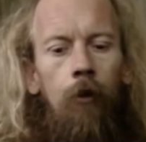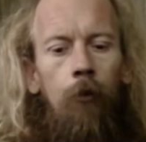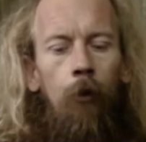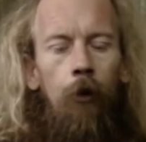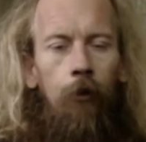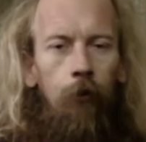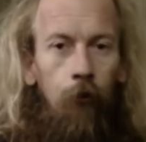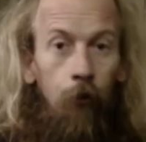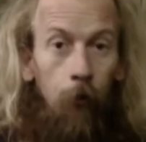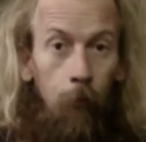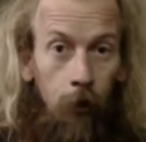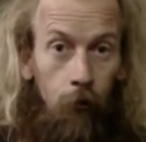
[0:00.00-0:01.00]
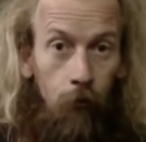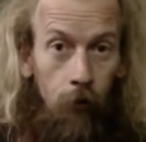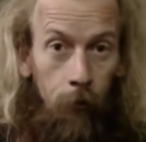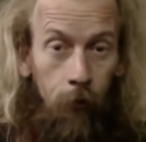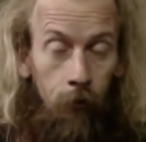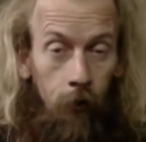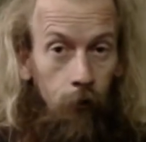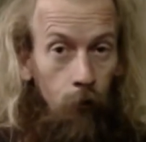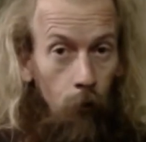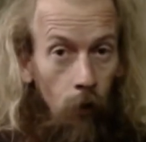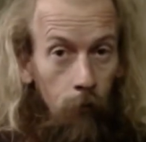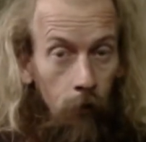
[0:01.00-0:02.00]
Whereas it should be attributed
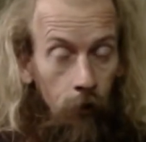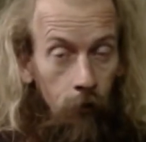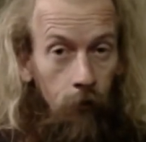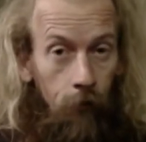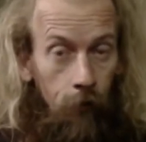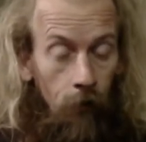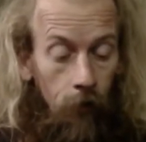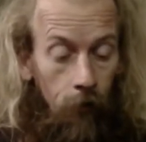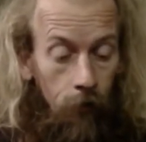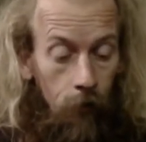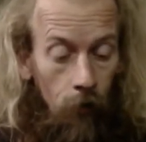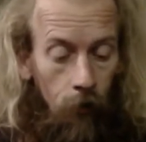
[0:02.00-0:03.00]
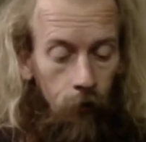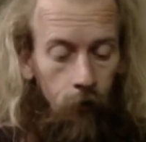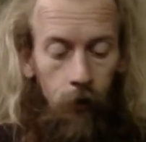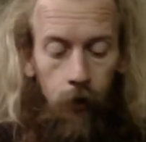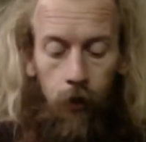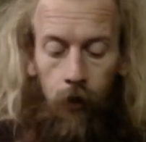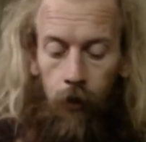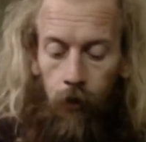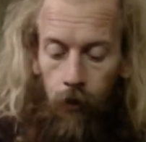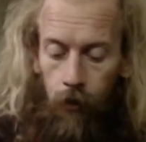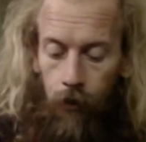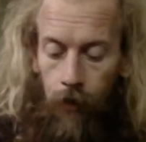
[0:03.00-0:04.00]
to our Mother and Father God,
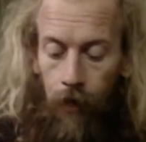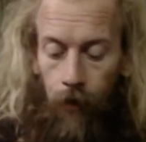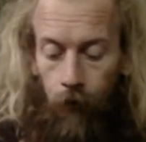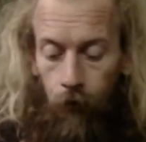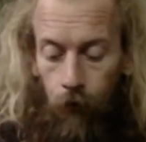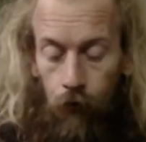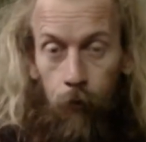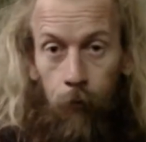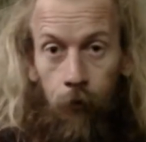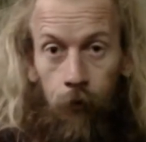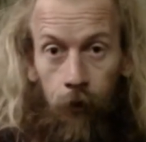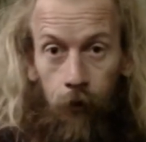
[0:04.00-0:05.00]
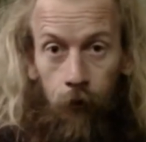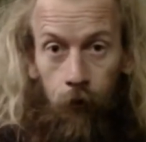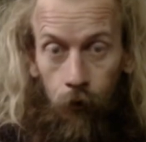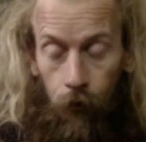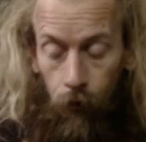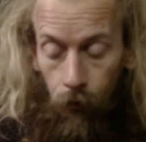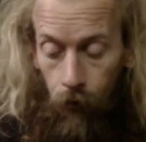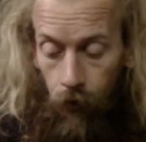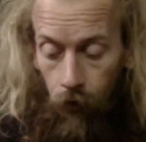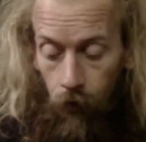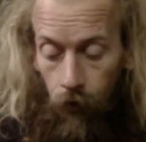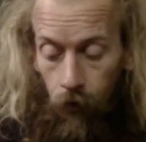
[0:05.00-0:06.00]
it gets attributed to
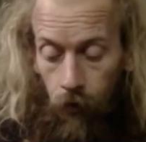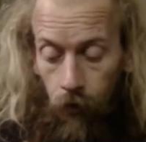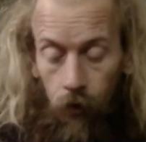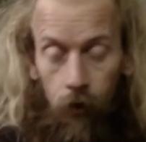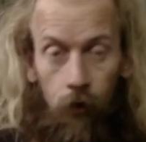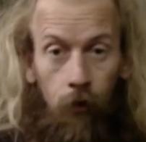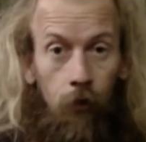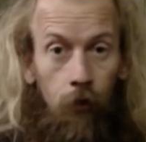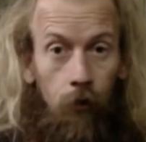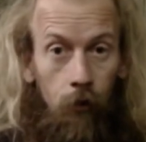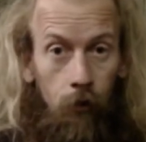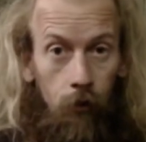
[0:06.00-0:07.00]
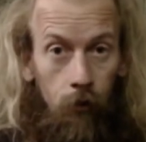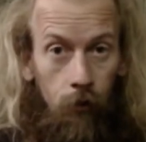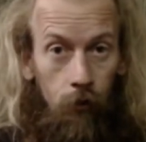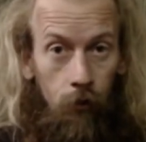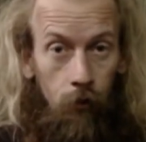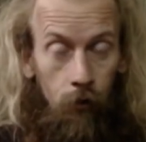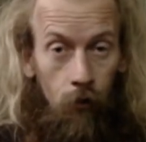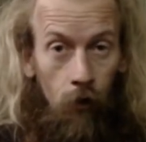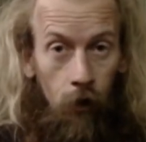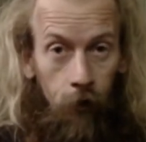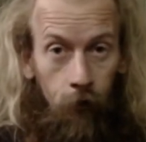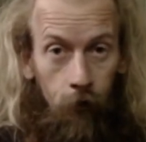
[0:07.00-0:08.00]
uh, the the
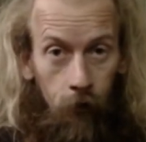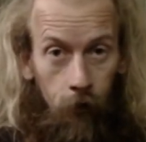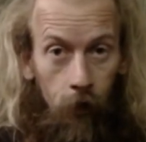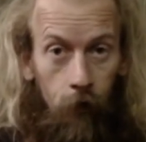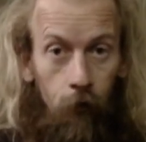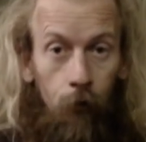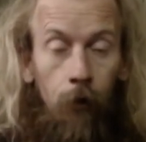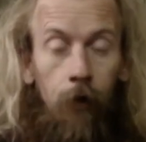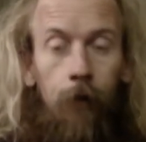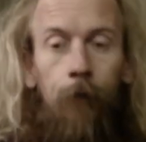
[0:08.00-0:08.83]
Christ Yeshua.